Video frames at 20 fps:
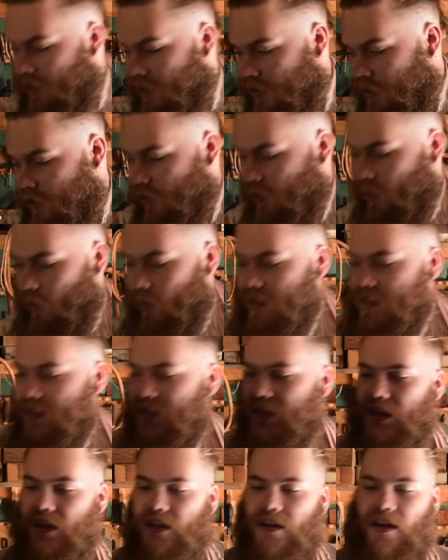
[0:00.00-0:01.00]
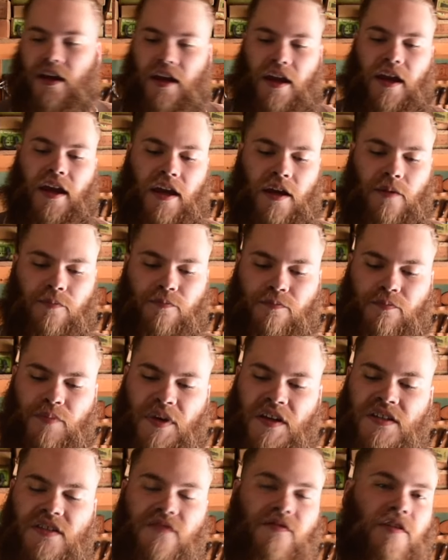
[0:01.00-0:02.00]
You're going to need a
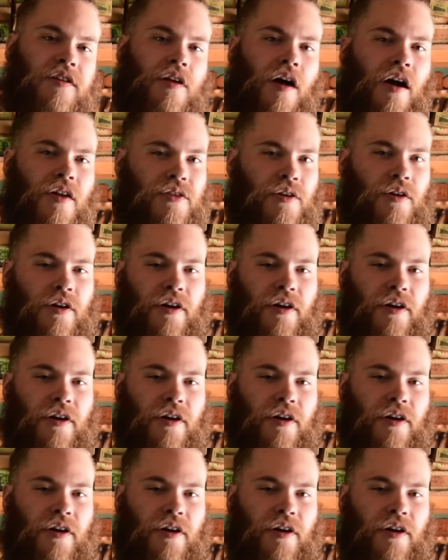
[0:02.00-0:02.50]
piece of cloth